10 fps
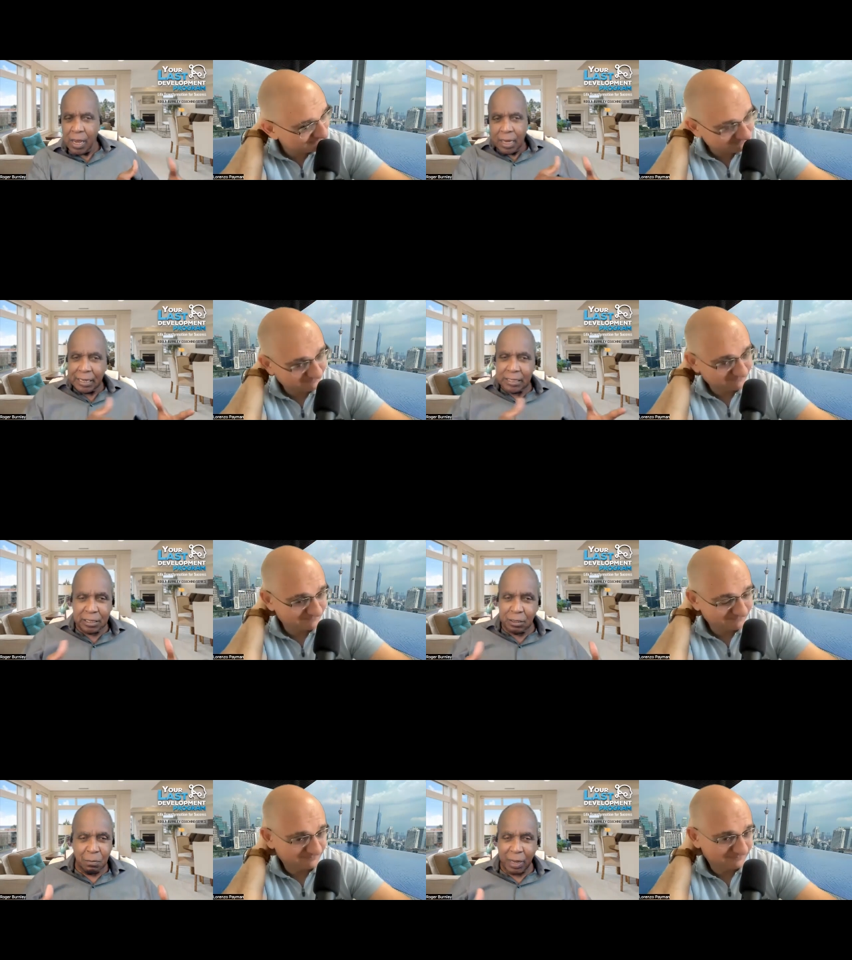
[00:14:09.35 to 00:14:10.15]
Speaker 1: That
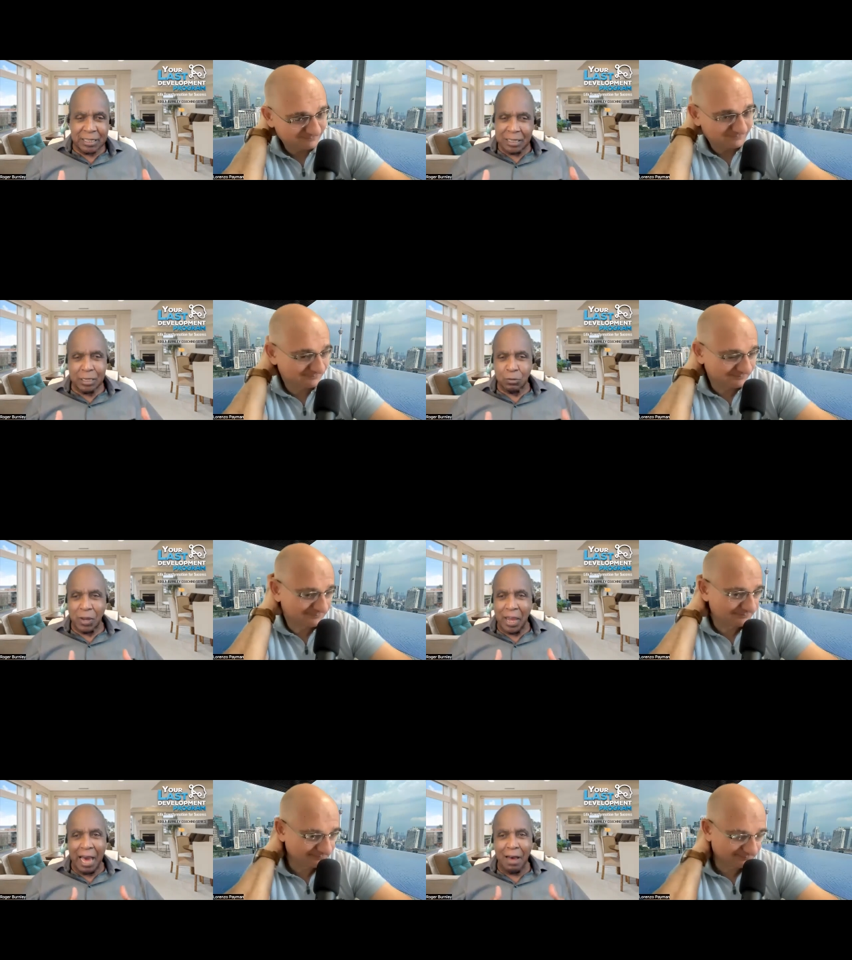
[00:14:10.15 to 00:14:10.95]
doesn't make sense. We
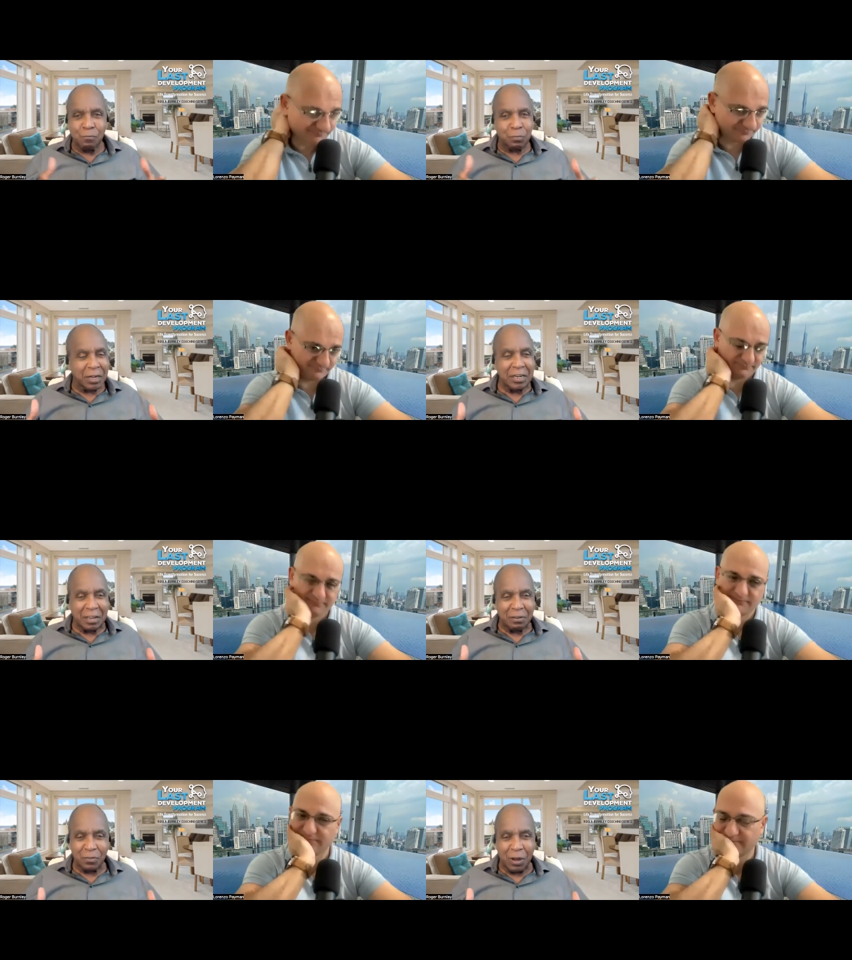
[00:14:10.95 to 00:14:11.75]
have plenty
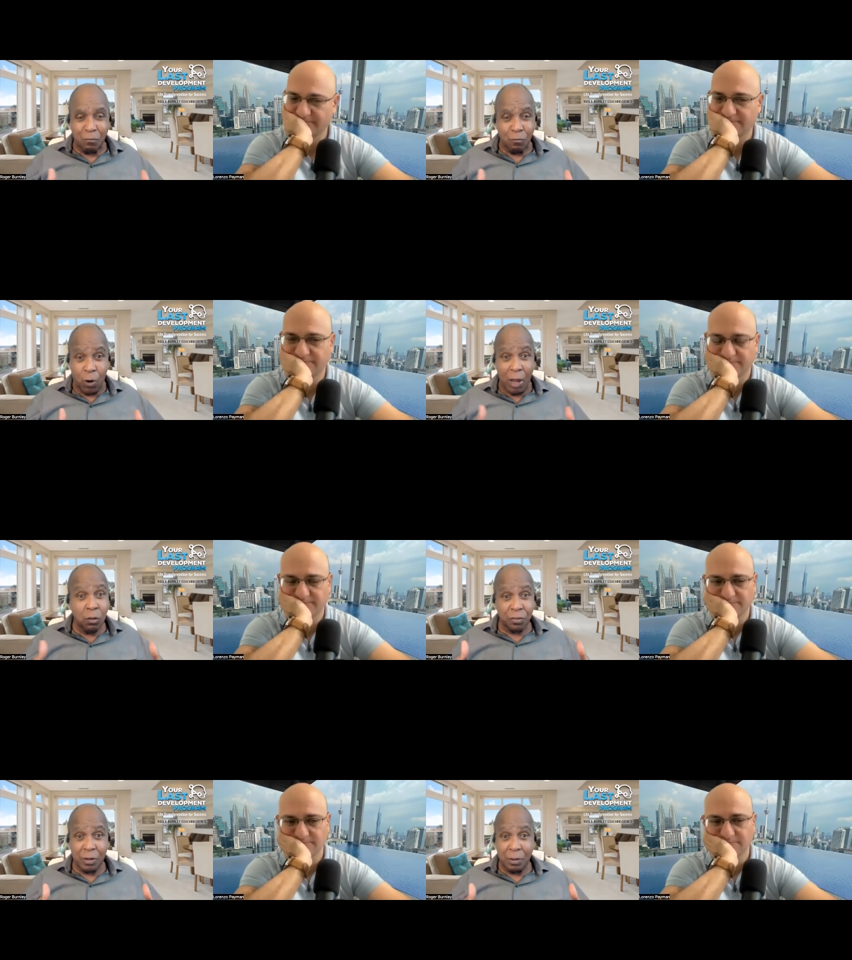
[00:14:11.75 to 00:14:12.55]
of
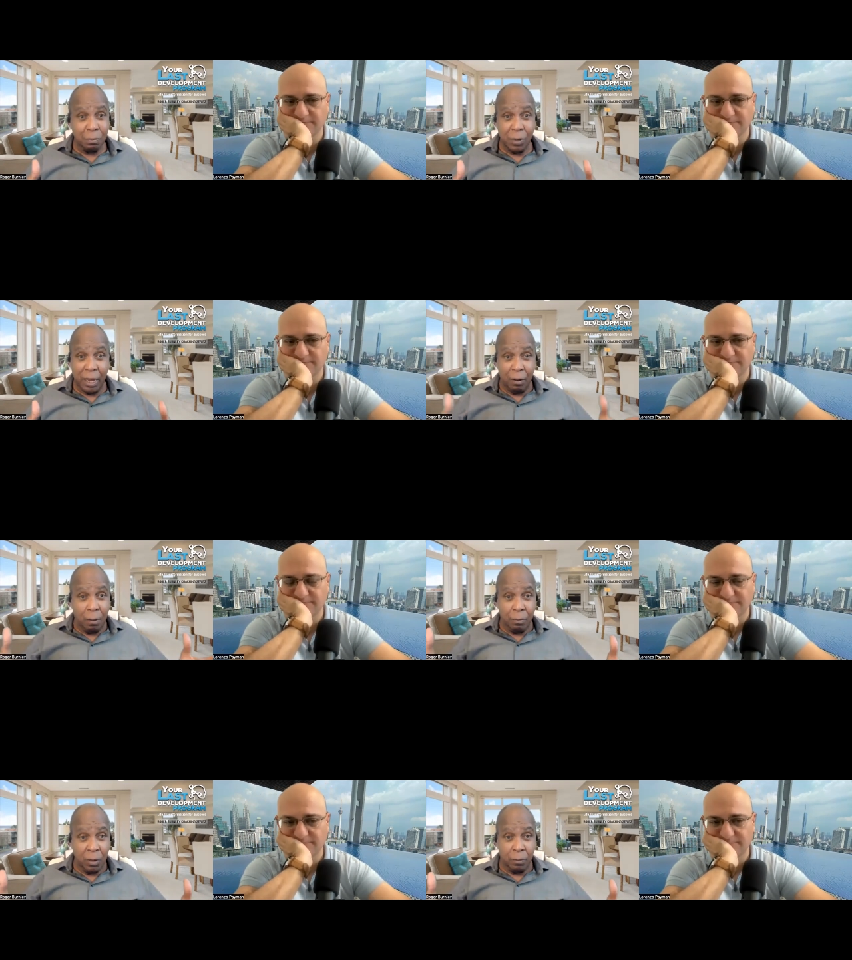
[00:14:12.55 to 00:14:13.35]
wealth and
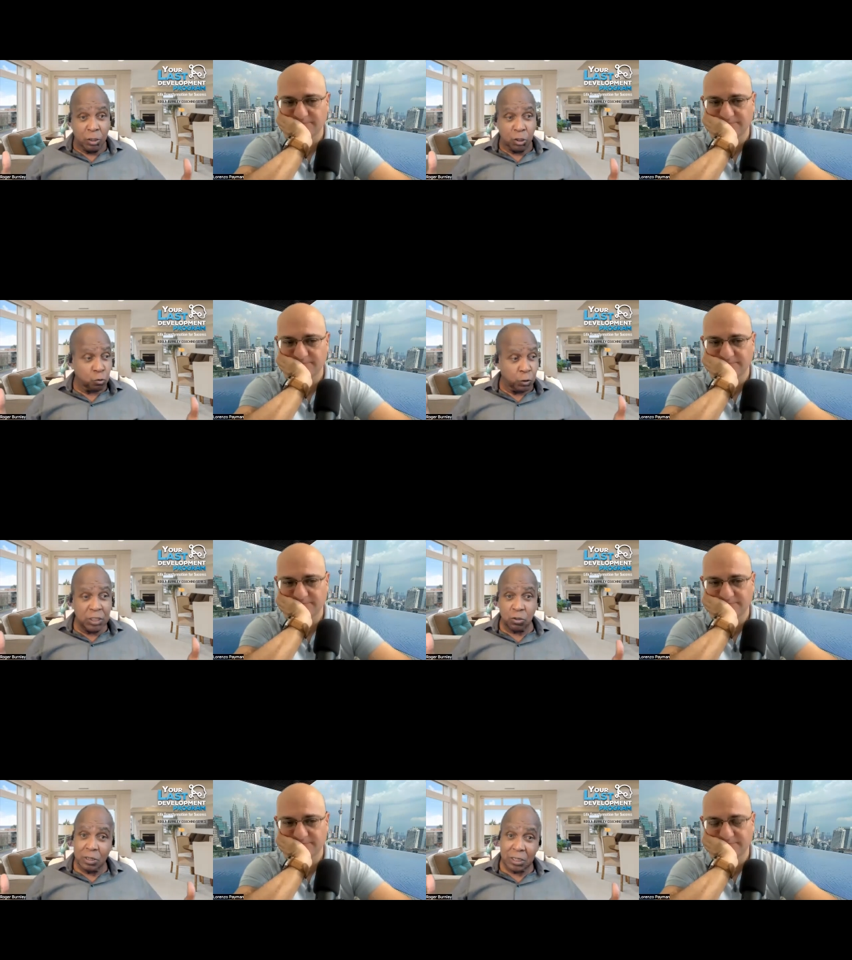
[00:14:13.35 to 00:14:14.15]

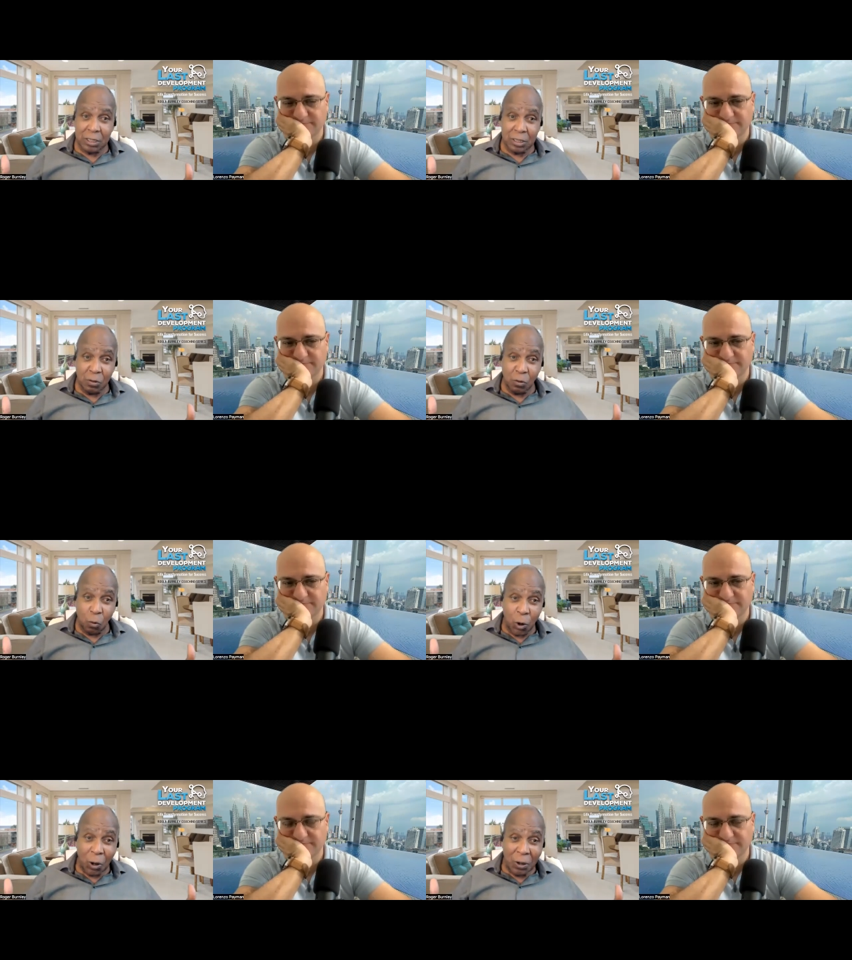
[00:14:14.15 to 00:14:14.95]
resources in the
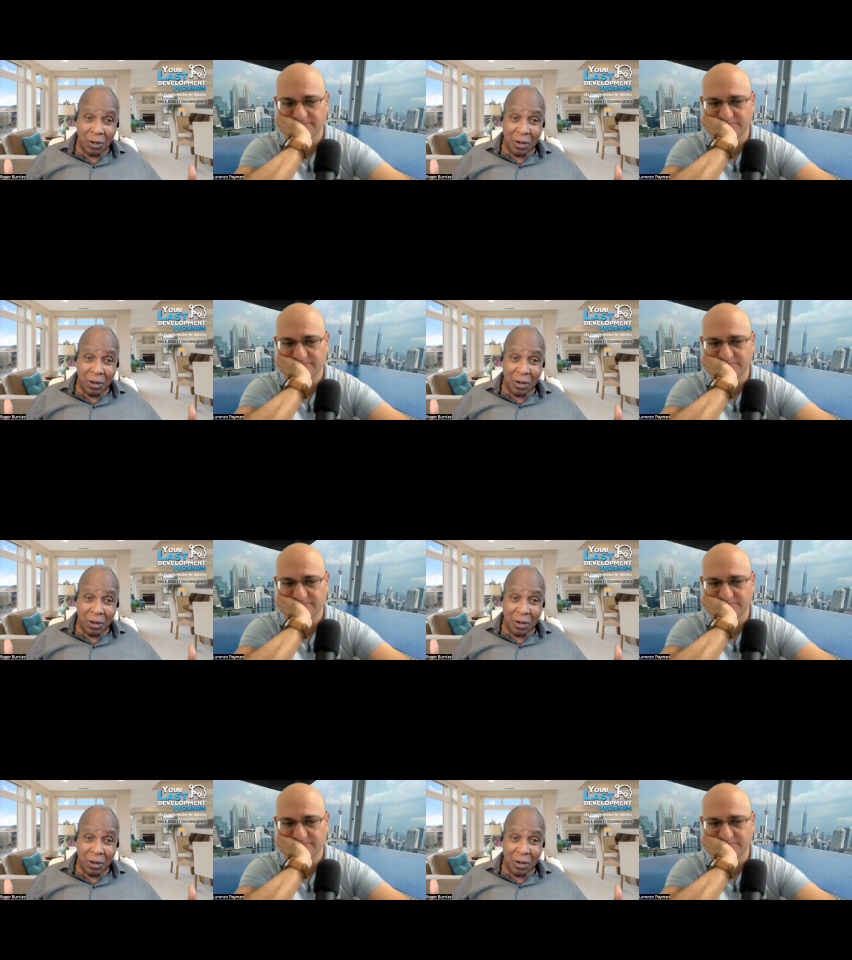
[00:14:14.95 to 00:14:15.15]
world.